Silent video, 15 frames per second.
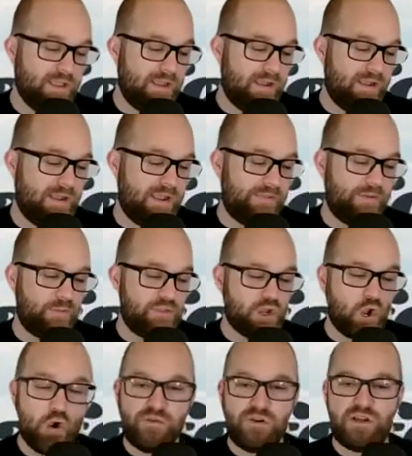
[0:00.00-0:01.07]
And then with
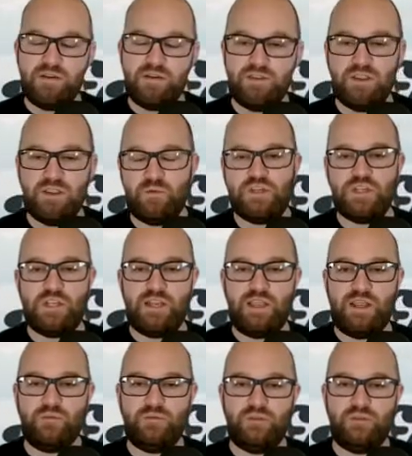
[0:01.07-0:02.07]
COVID and everything, we shut down.